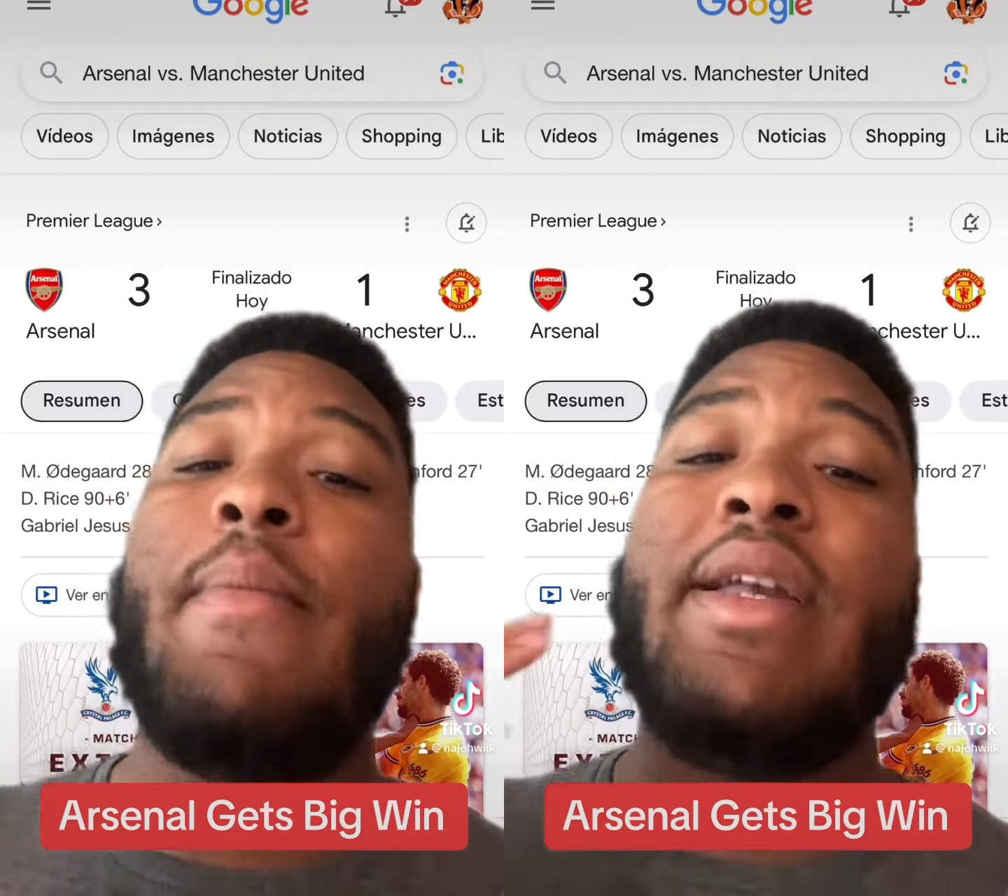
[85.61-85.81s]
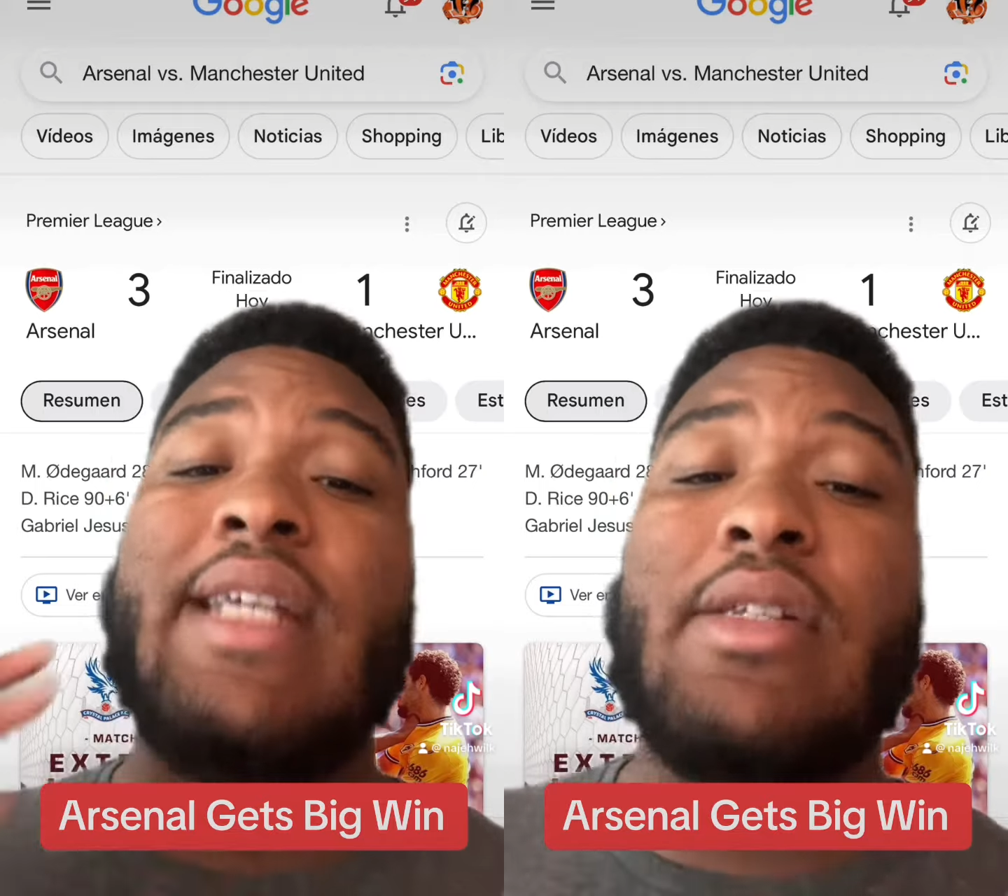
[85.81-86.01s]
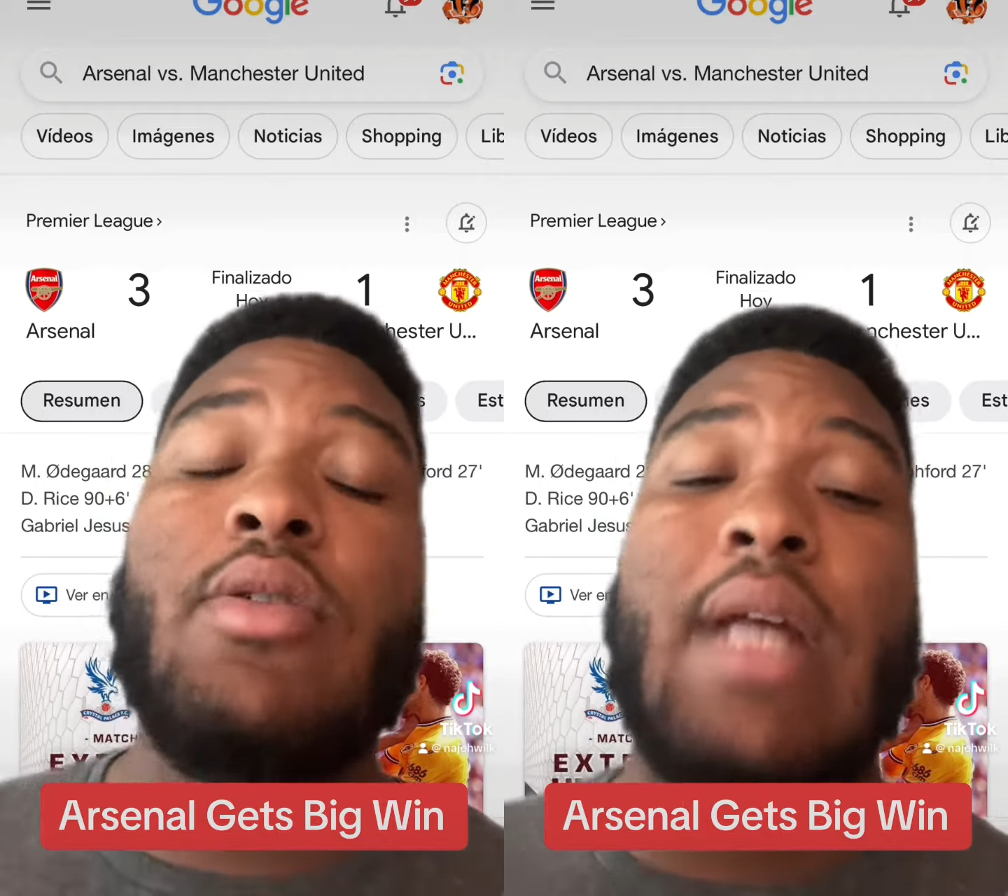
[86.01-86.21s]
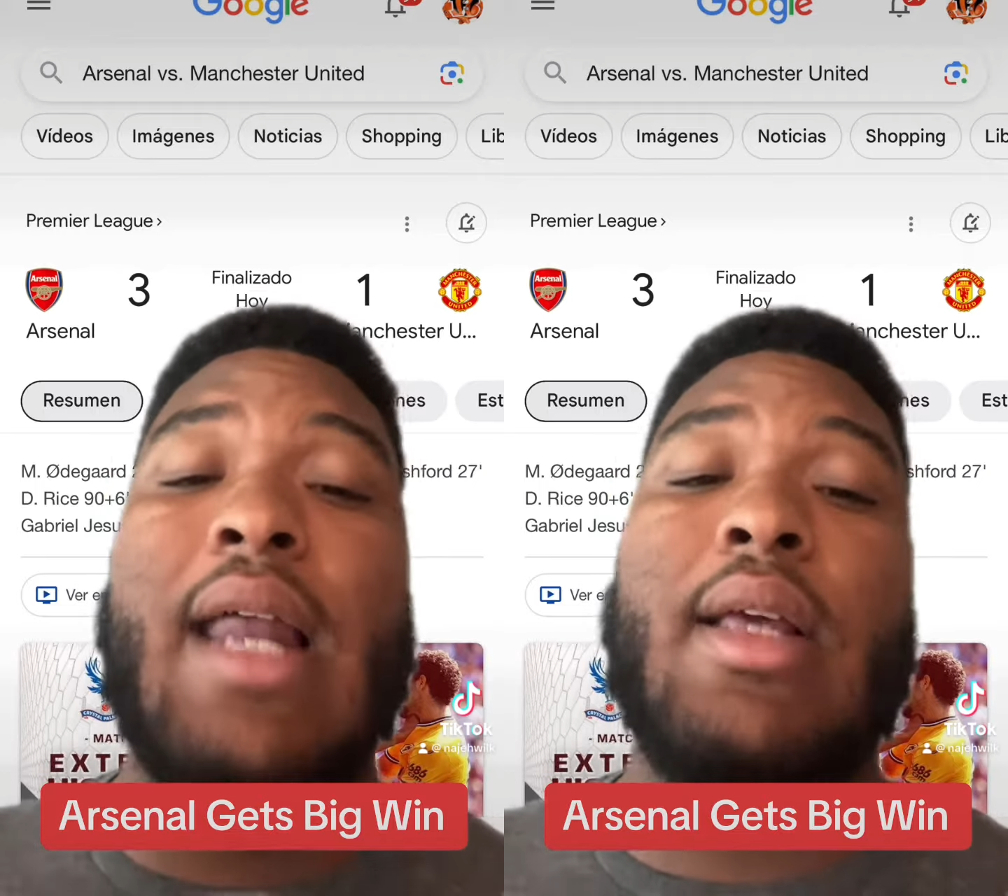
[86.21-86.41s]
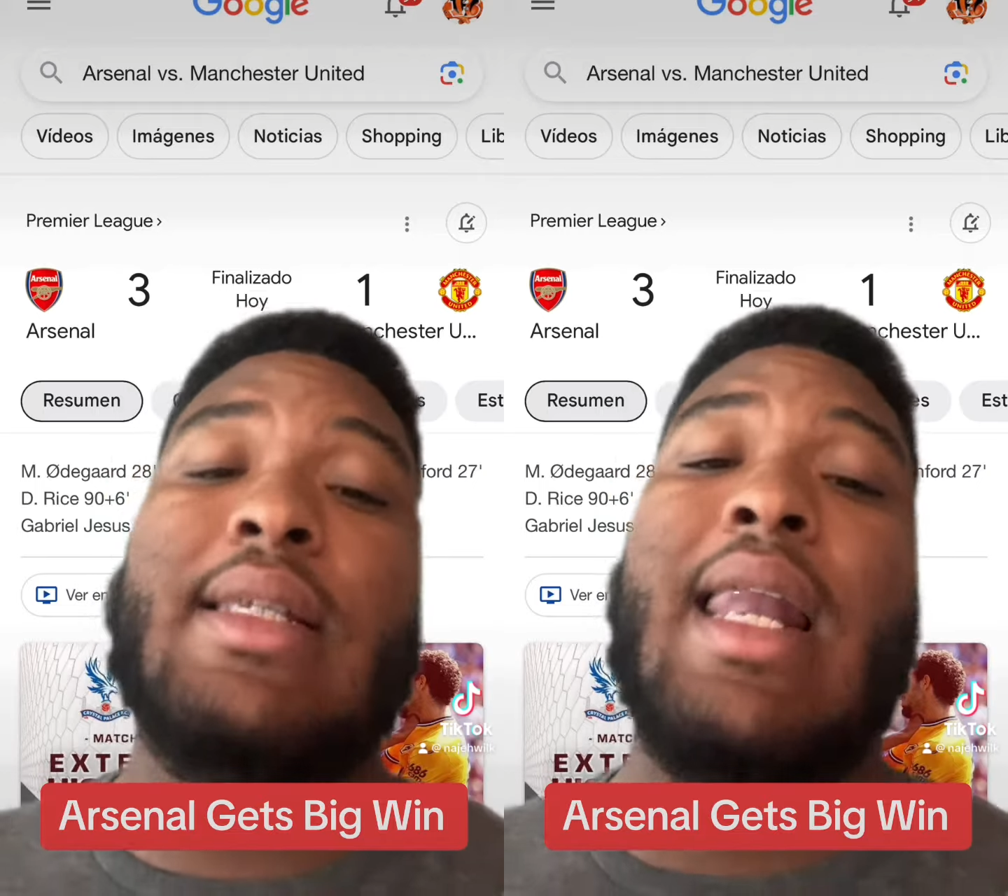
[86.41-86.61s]
Manchester
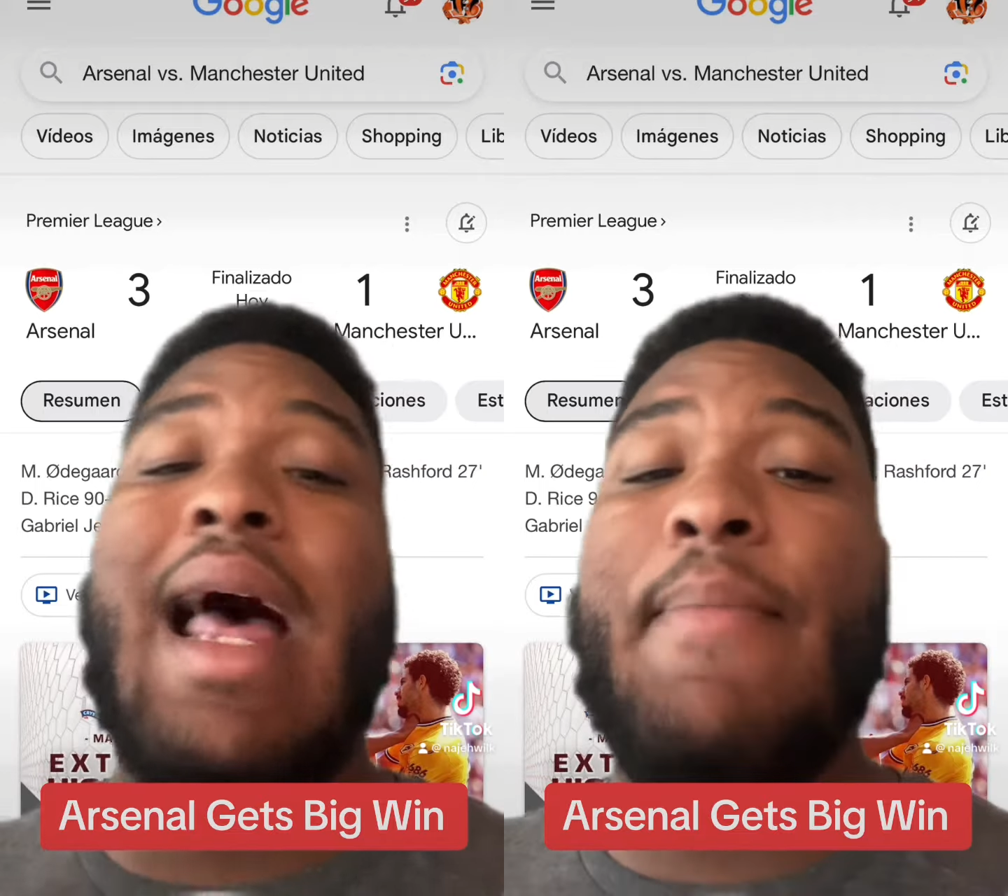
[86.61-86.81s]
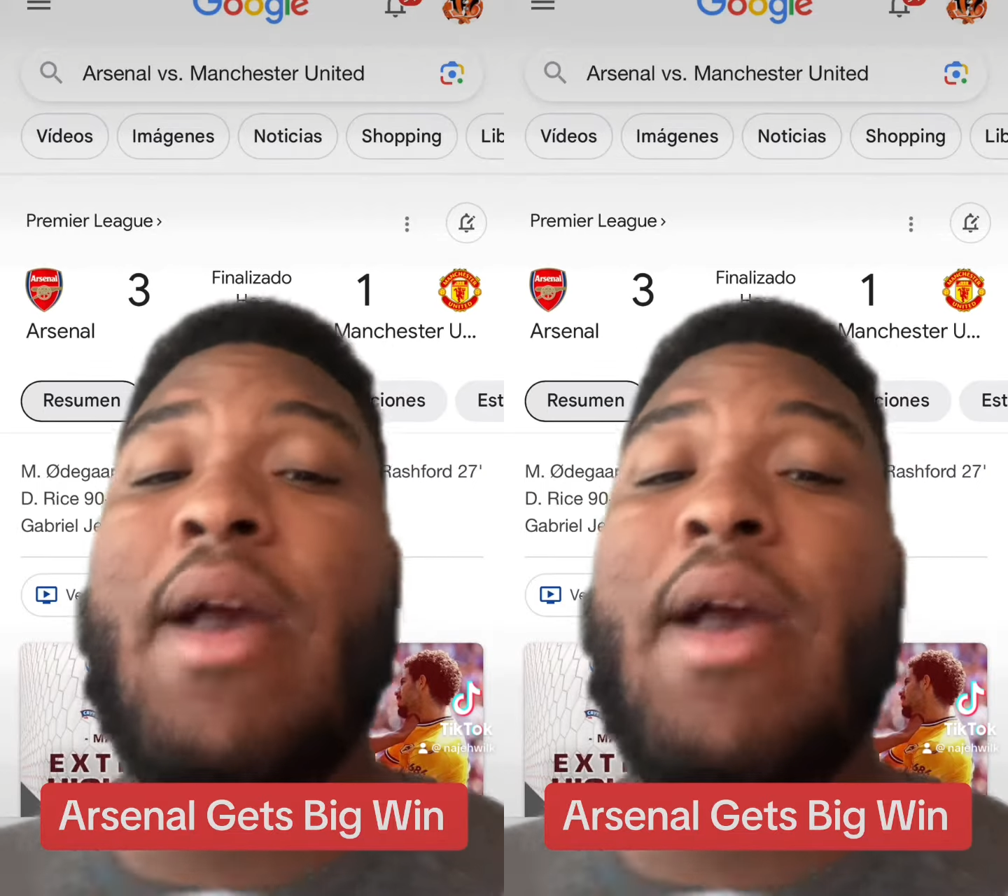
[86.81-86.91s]
United looks a lot